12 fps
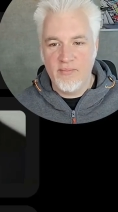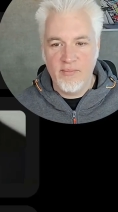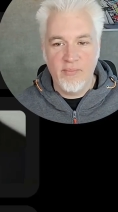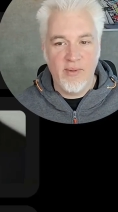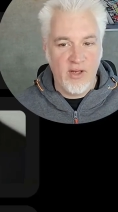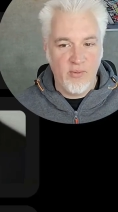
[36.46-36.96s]

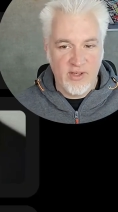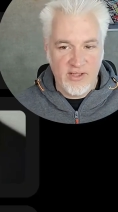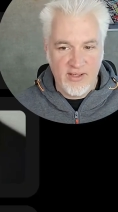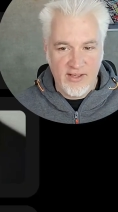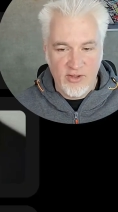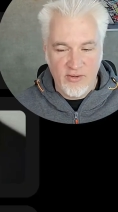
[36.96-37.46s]
But I want to
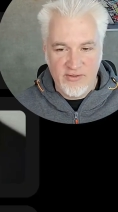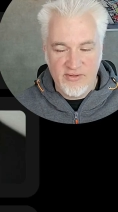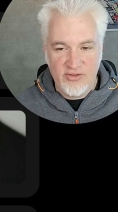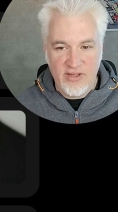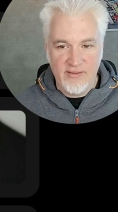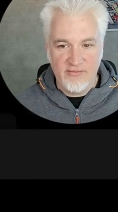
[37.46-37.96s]
click on this
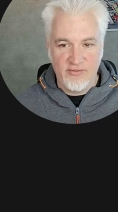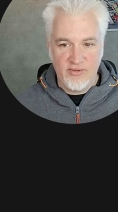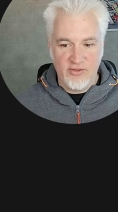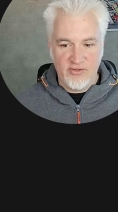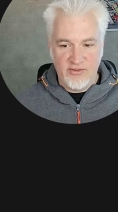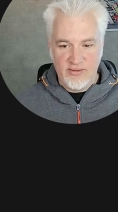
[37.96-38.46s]
chat
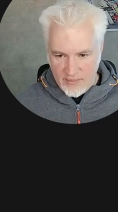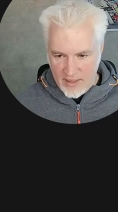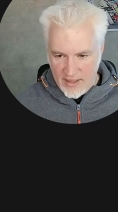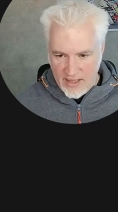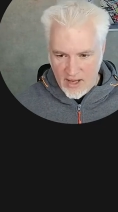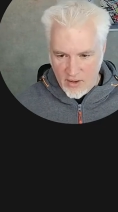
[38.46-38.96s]
first,
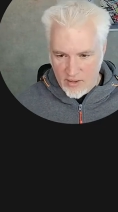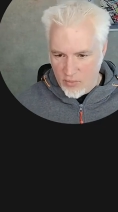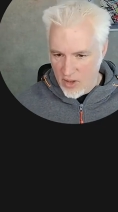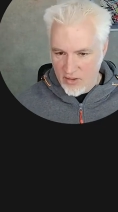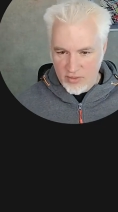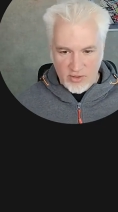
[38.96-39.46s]
and now I'm
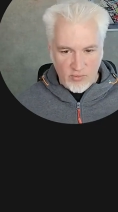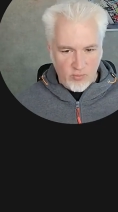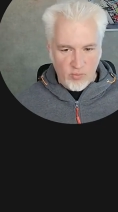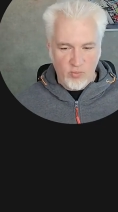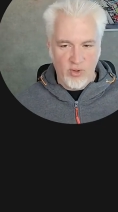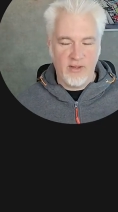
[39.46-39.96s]
wondering,
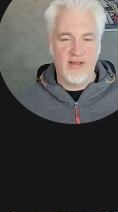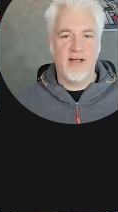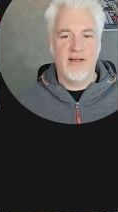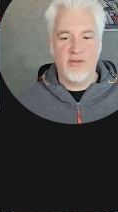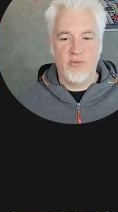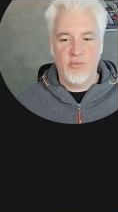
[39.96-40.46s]
what can
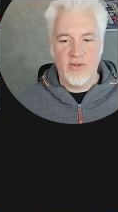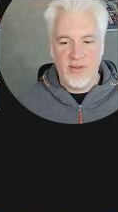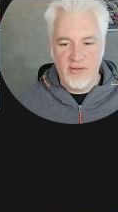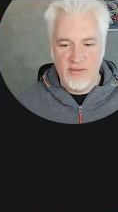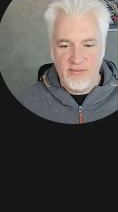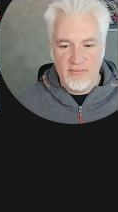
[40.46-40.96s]
I do with
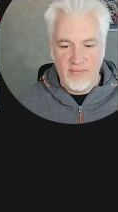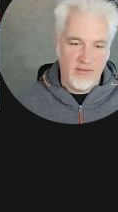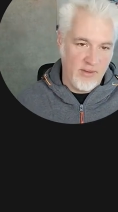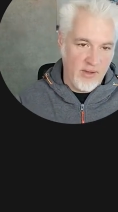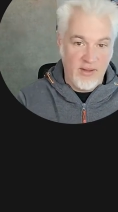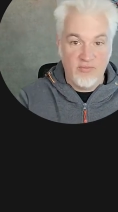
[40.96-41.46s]
it?
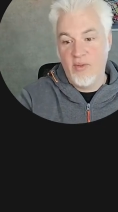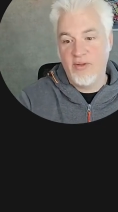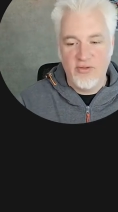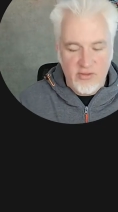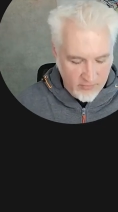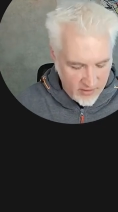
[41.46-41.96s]
I've
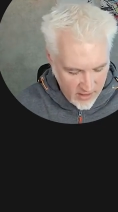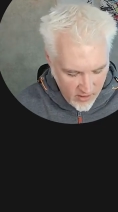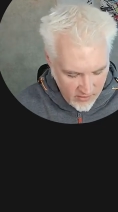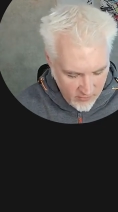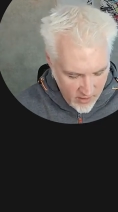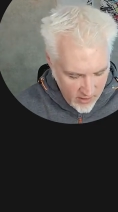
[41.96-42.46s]
watched the
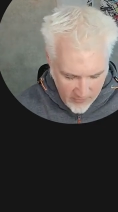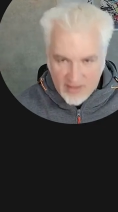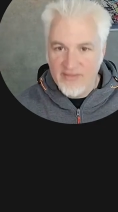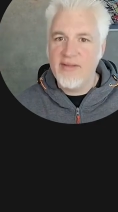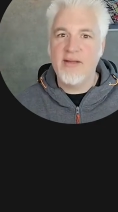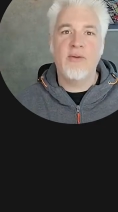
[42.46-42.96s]
videos, but
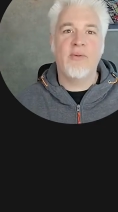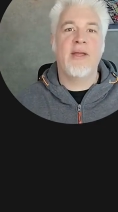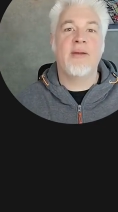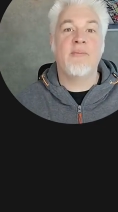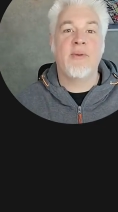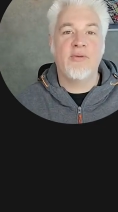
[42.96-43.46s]
let's get
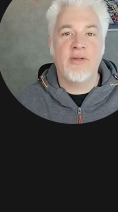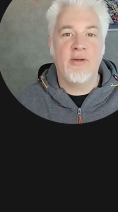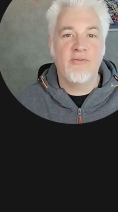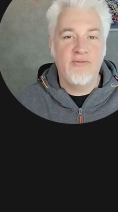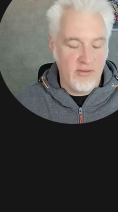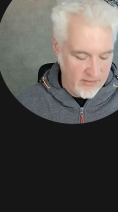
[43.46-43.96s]
creative
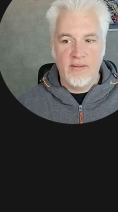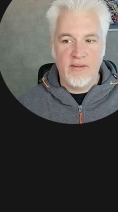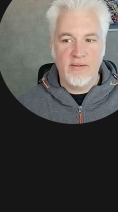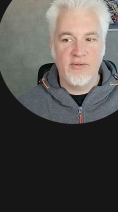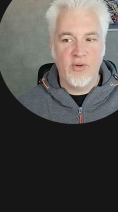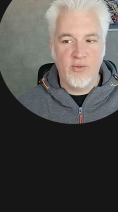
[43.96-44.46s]
ourselves.
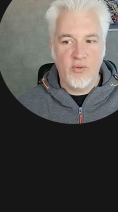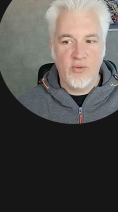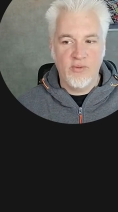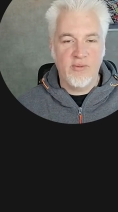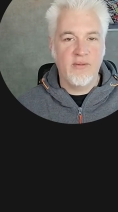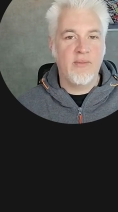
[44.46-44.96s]
So
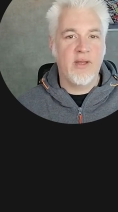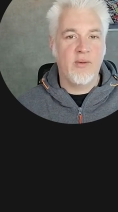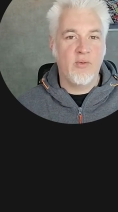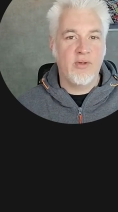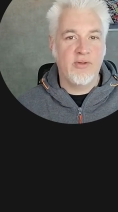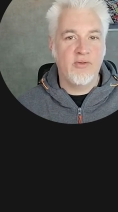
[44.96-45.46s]
I
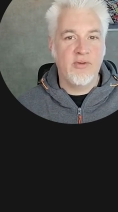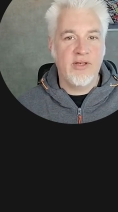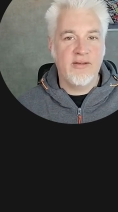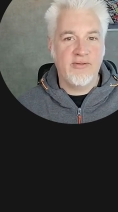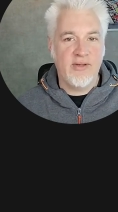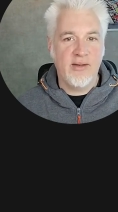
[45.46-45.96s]
want to create a
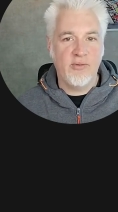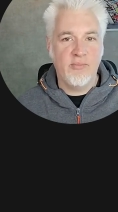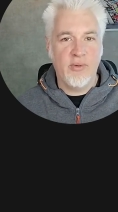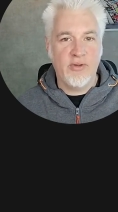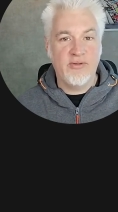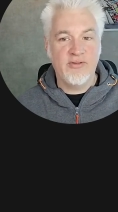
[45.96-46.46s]

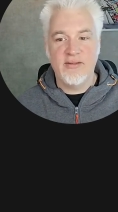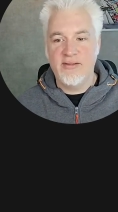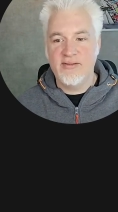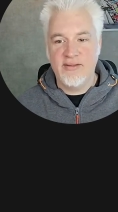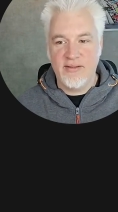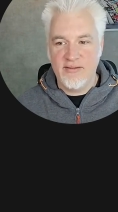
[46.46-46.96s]
Cyberpunk City
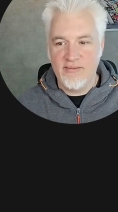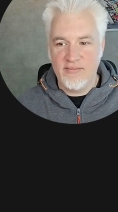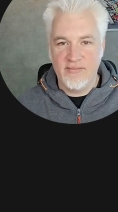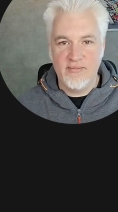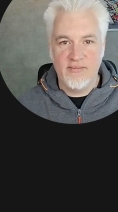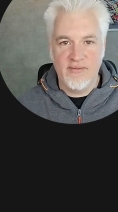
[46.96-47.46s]
Scene
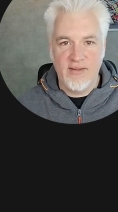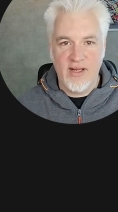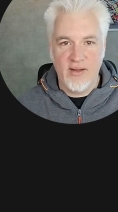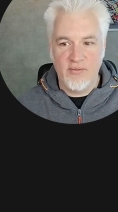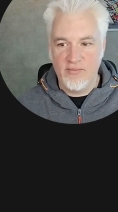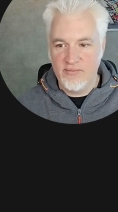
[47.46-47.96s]
now.